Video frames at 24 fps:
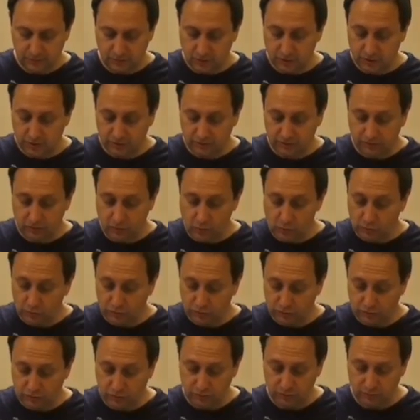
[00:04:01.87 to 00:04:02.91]
Good in
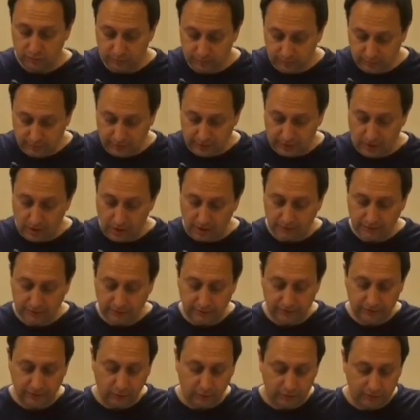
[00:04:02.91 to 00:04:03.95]
school, too, a
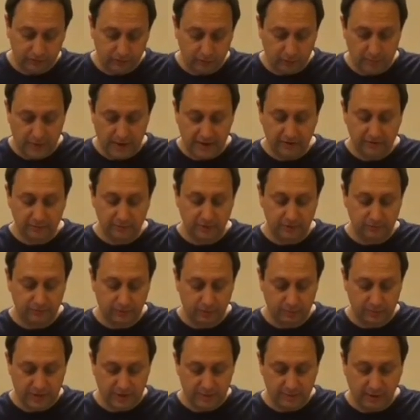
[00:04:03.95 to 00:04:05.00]
constant source of amazement
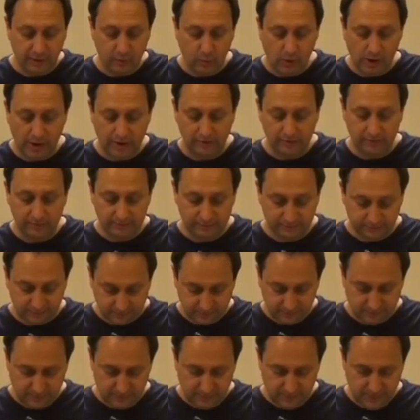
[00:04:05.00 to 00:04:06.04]
for me and my wife.
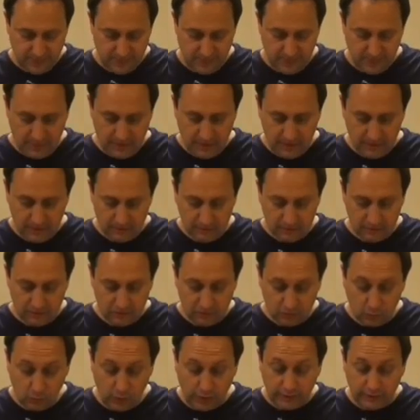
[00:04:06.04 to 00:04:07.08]

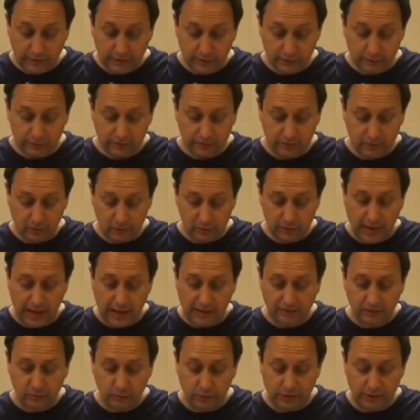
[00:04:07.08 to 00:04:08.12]
20 years ago
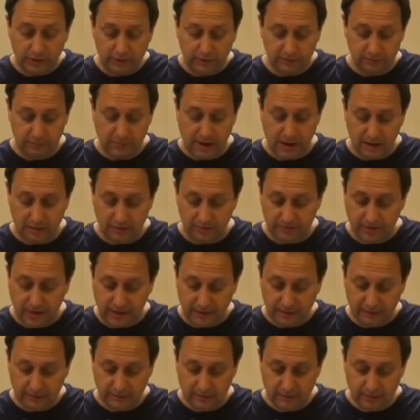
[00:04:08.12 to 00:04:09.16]
last week, as a matter of
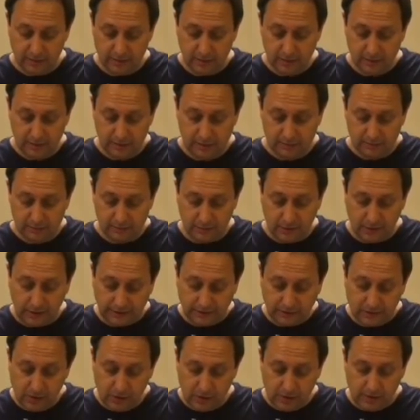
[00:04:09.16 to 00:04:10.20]
fact,
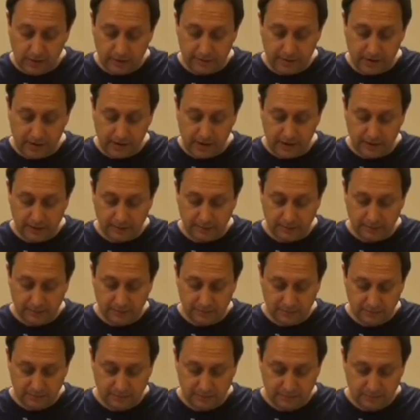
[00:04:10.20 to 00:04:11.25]
I'd gone on the hunt,
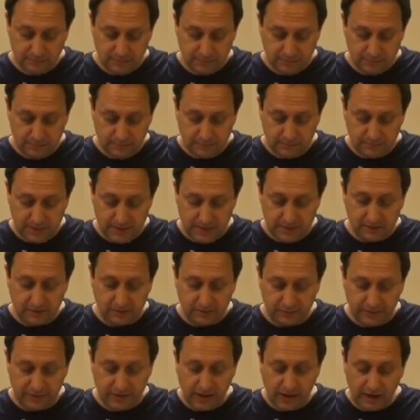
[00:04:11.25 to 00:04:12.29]
me
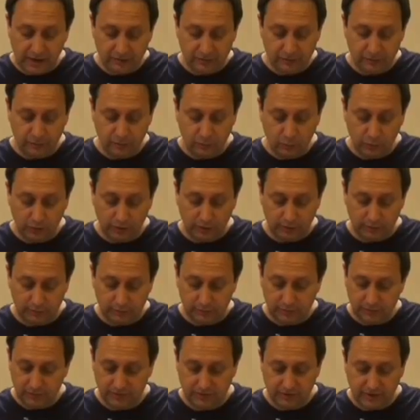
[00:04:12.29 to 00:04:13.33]
and 3 guys from
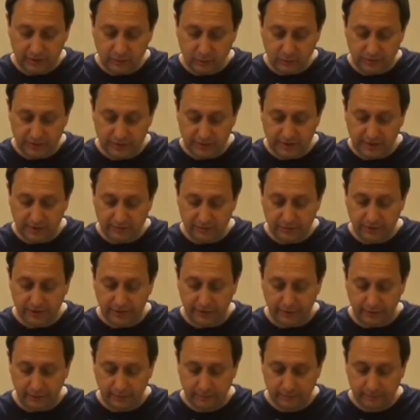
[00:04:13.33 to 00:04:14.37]
work, just like we did every
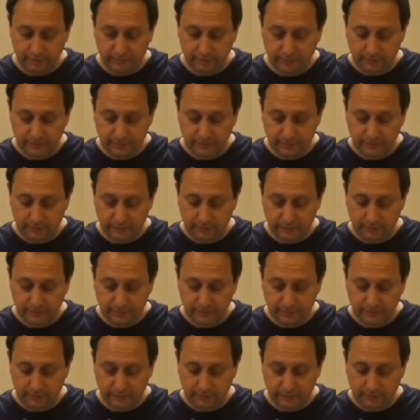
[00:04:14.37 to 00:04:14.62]
year.